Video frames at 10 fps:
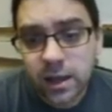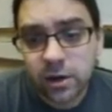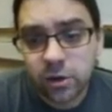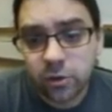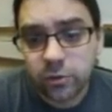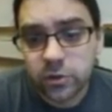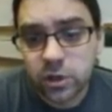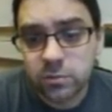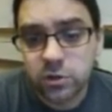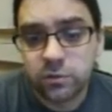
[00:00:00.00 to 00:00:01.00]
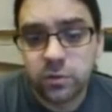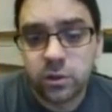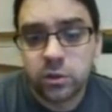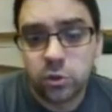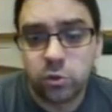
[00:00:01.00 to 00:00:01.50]
and another in terms of
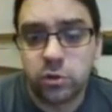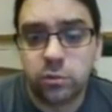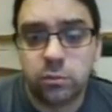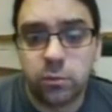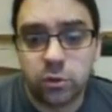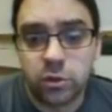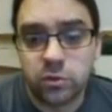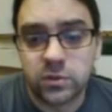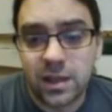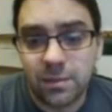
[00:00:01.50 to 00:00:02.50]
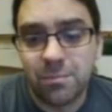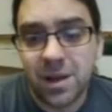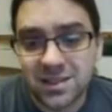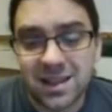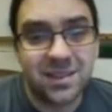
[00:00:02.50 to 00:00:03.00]
total number of molecules, their
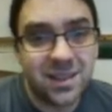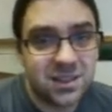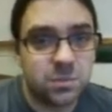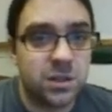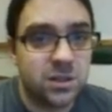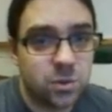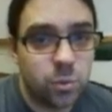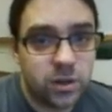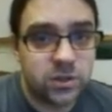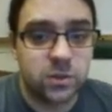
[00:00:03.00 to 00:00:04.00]
mass and their speed squared.